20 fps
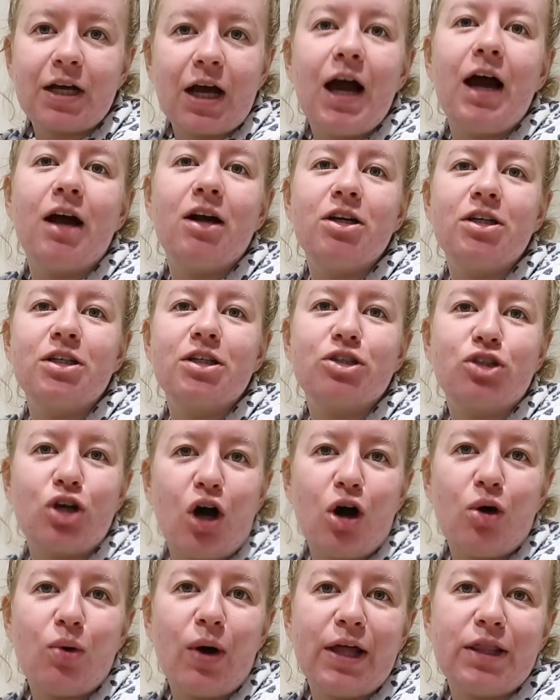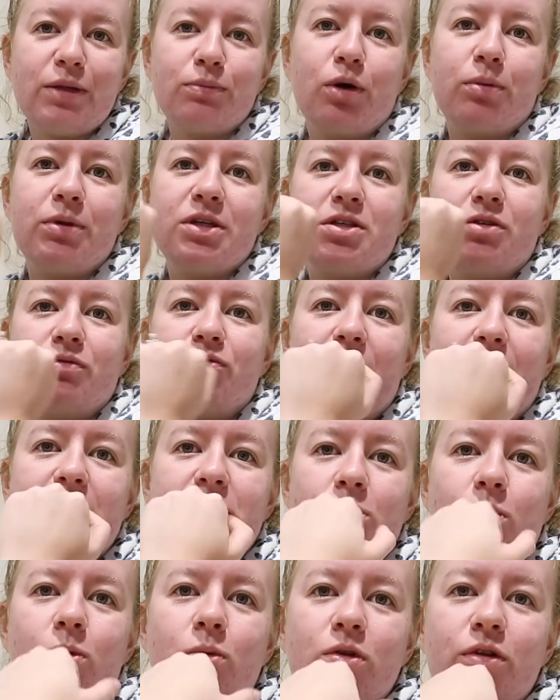My current goal at the moment is to
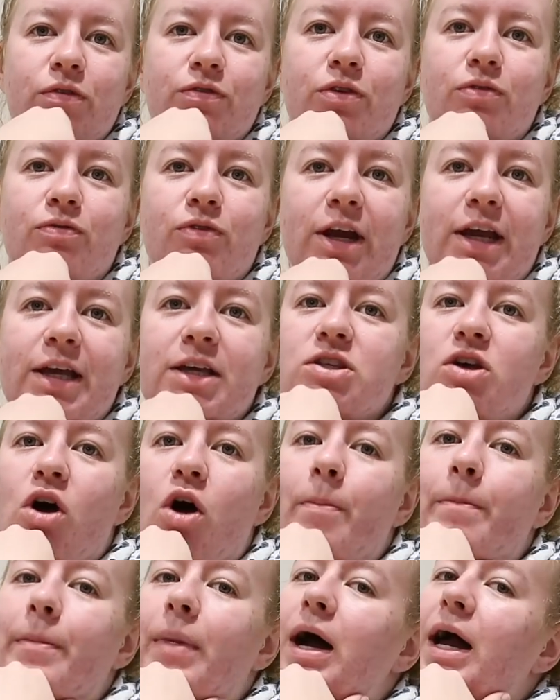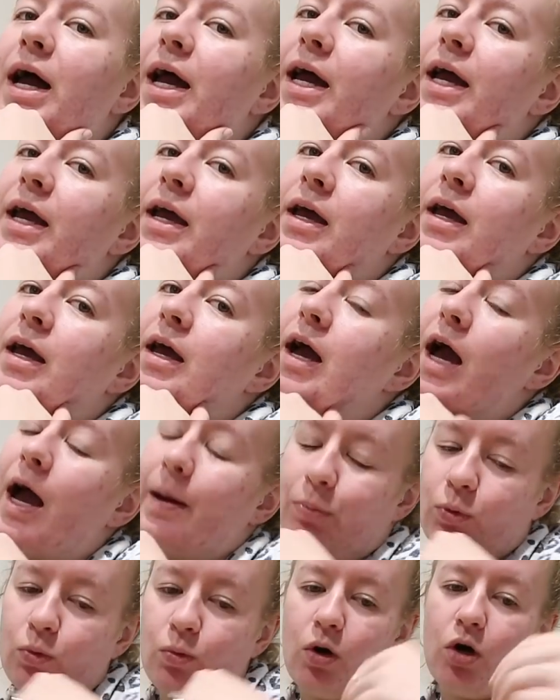reach all of the rings on my
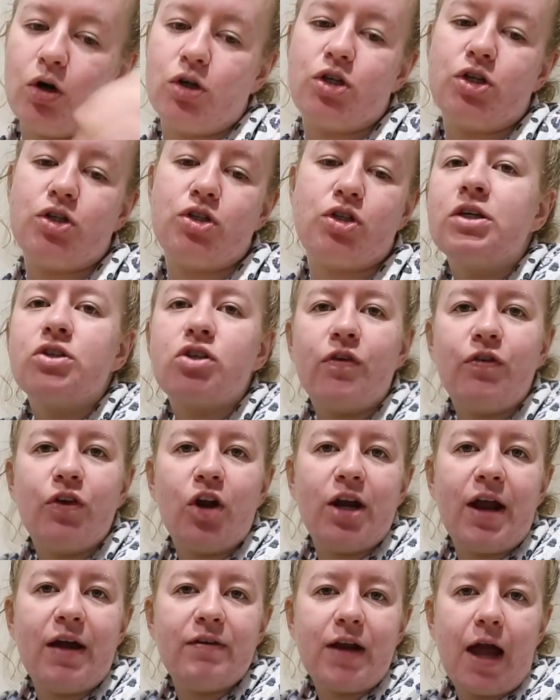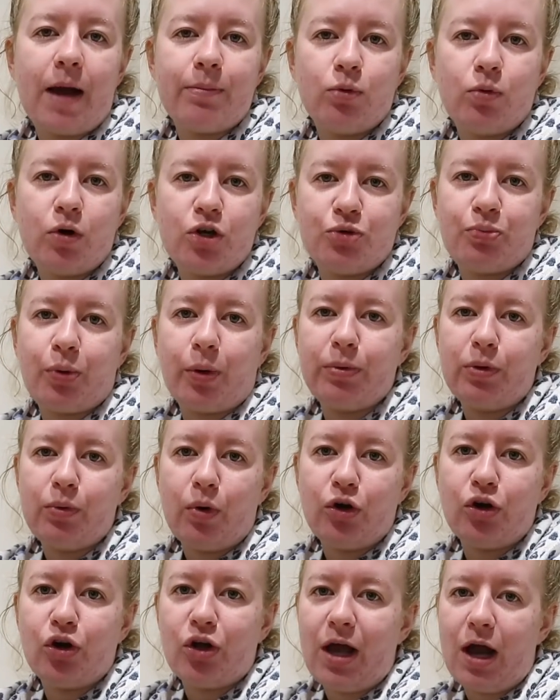Apple Watch. So if you don't have an Apple Watch, you probably
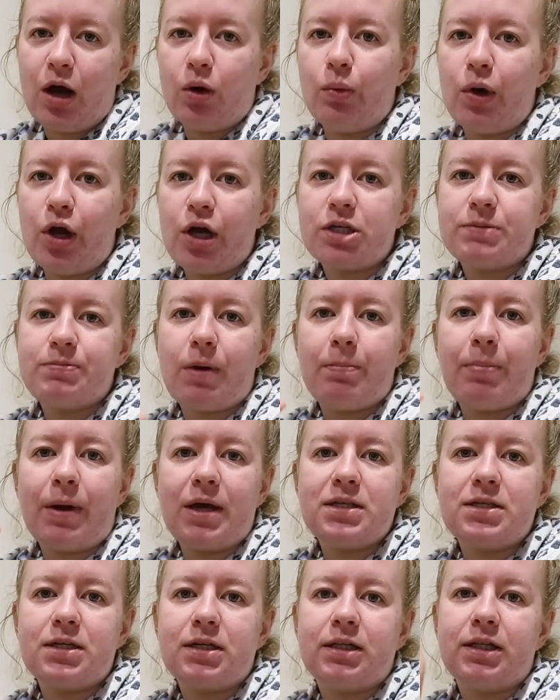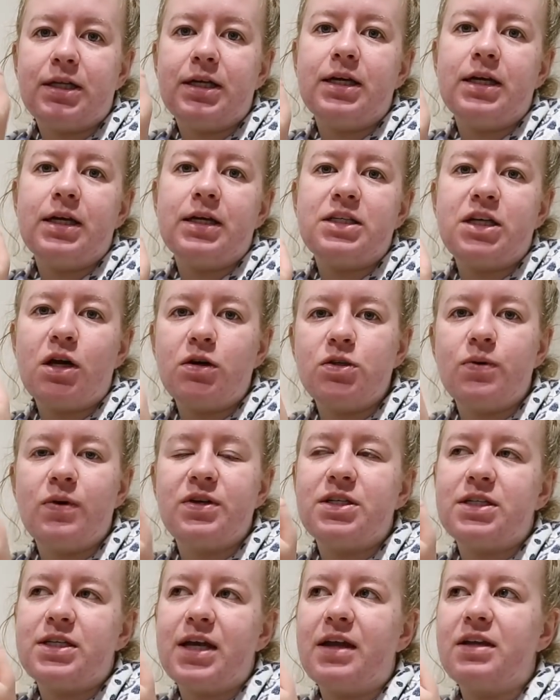won't know how it works, but basically it tells you
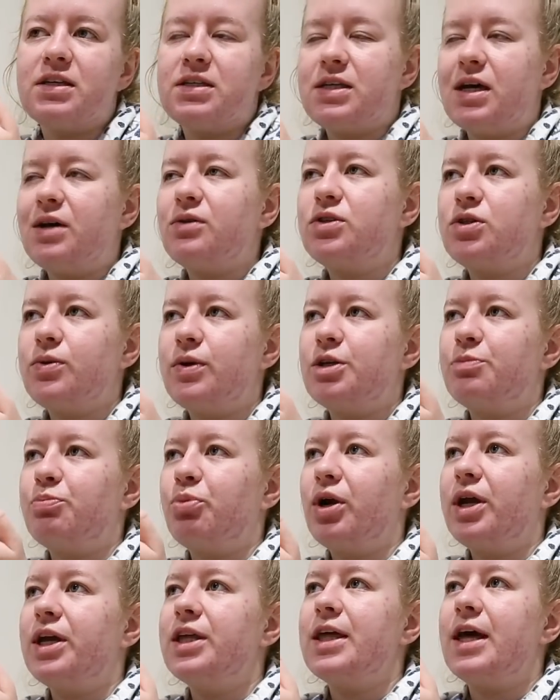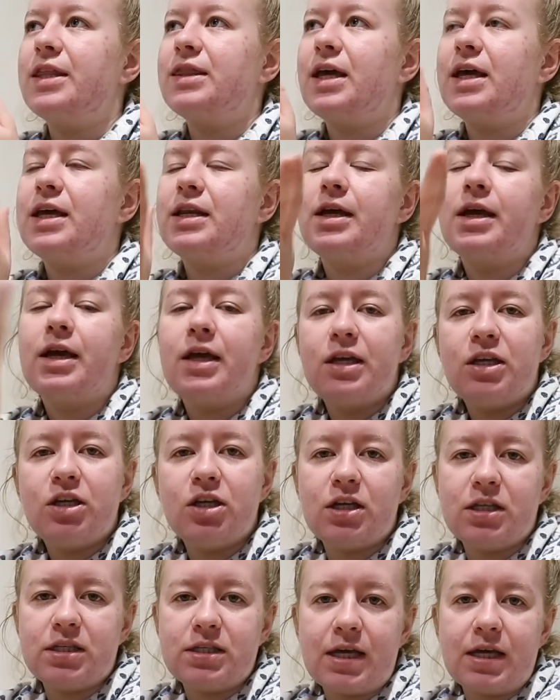when to stand, it tells you when to breathe, and then
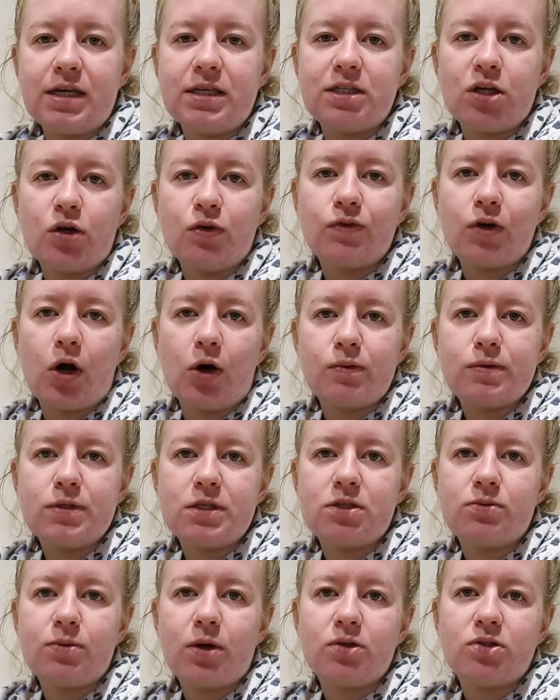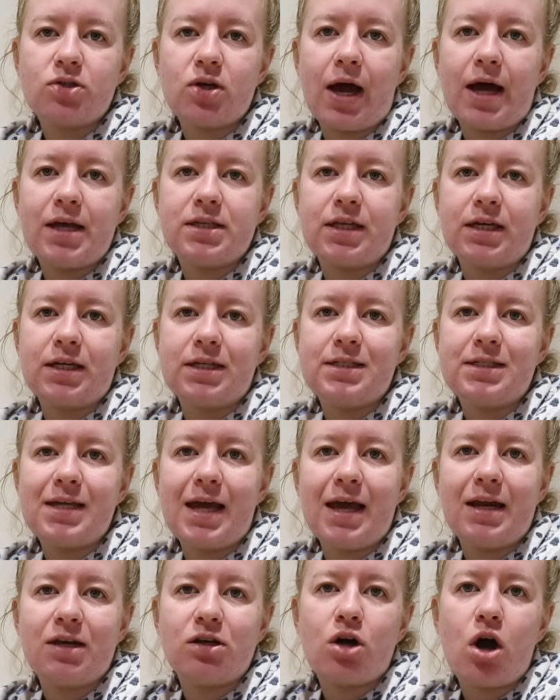you can set yourself goals as well. So it has like a
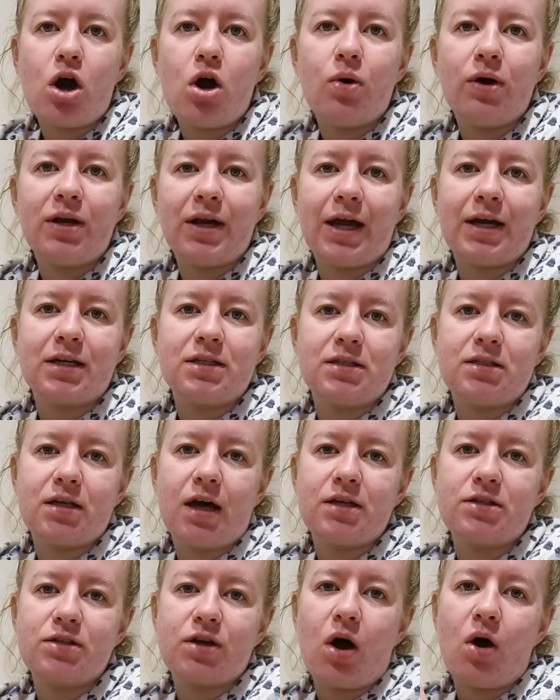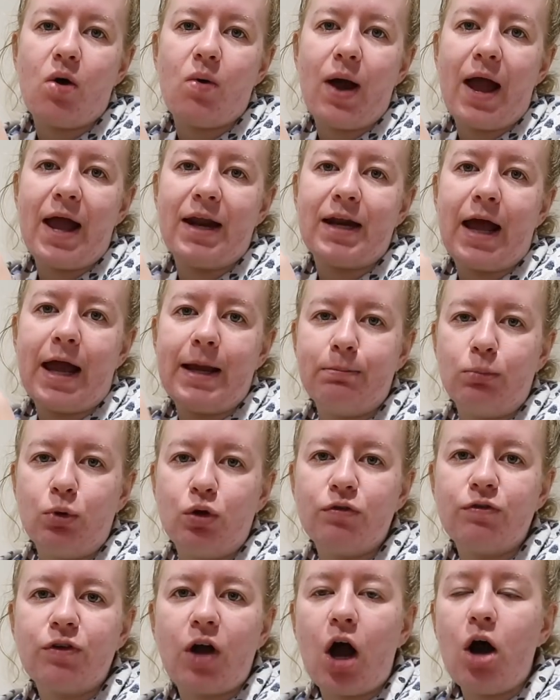stand goal, an exercise goal, and a
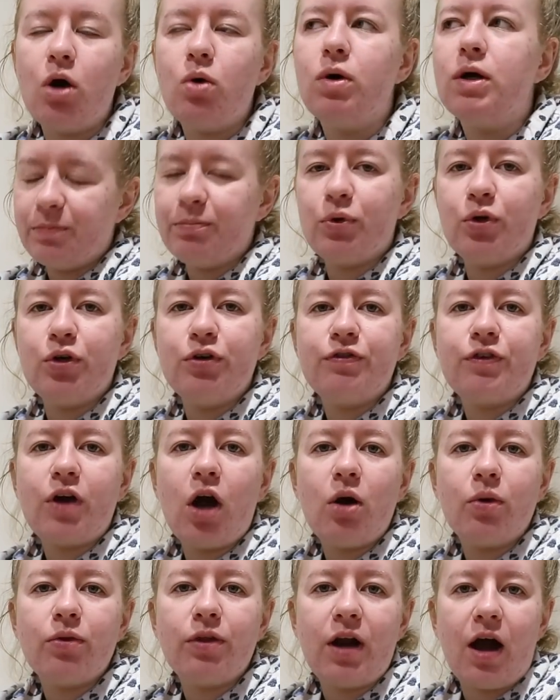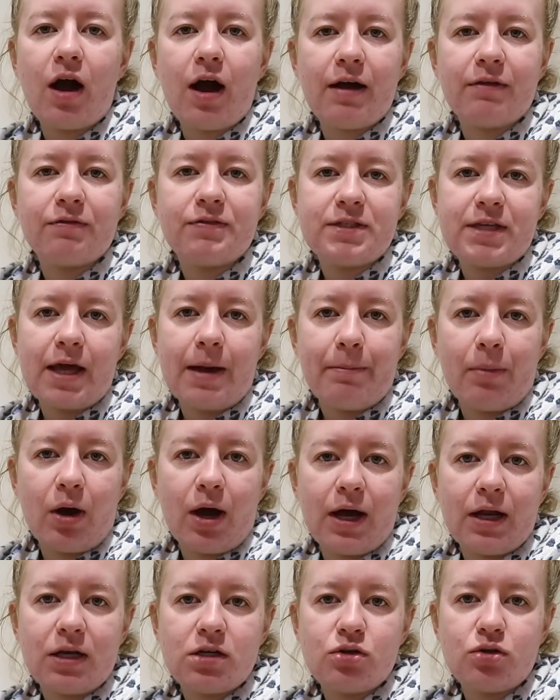move goal. The move goal that I've set
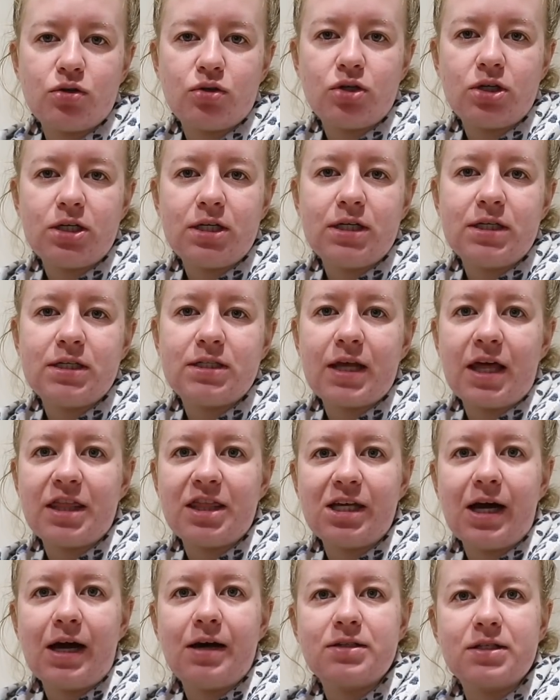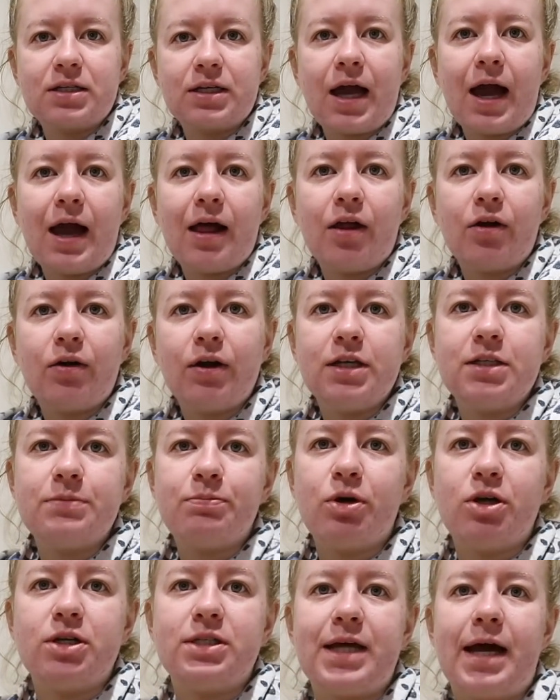mine to is 1,000 calories
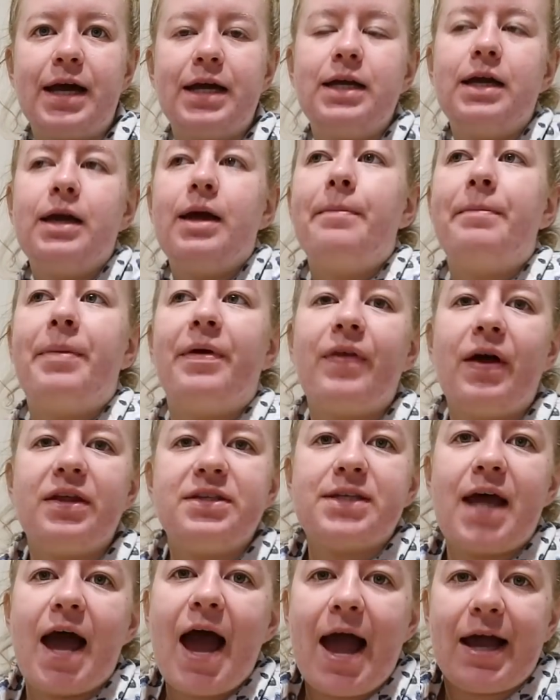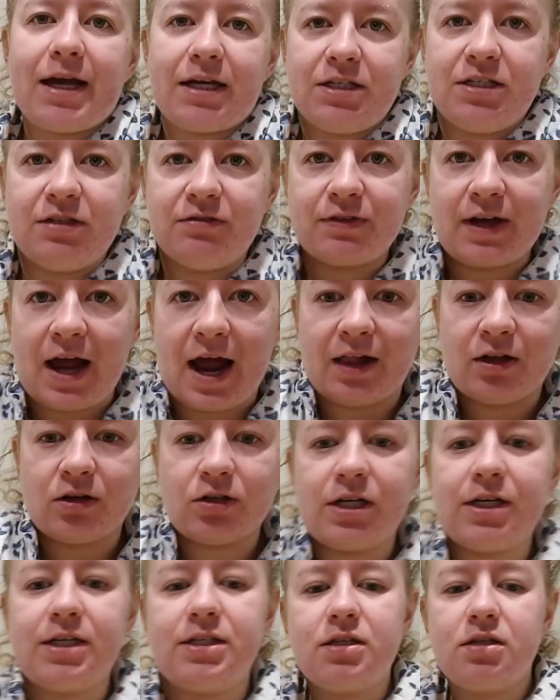per day, but that's active
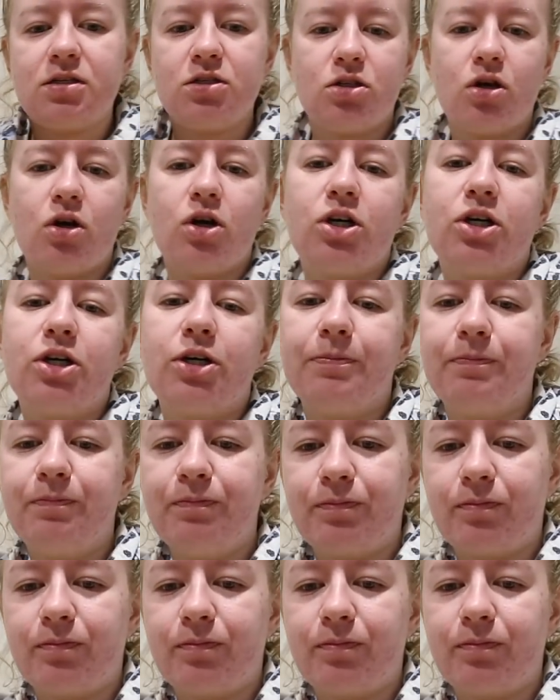calories. So